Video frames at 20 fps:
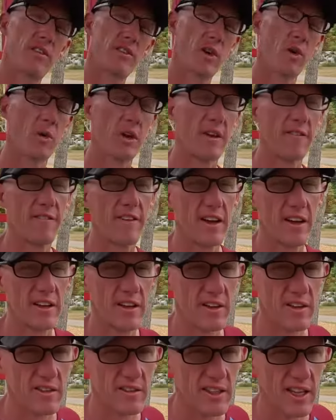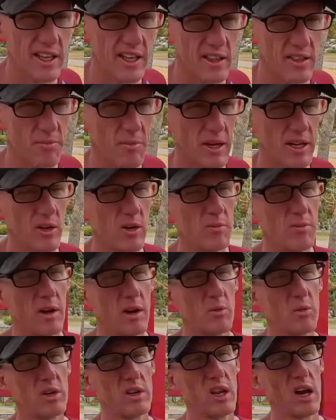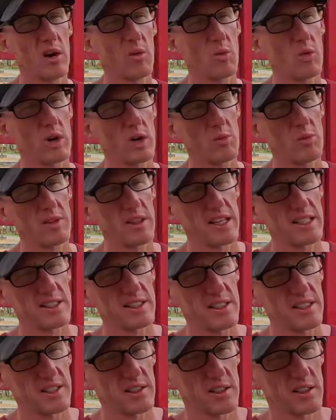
when I found out that my coupon would not work with that seasonal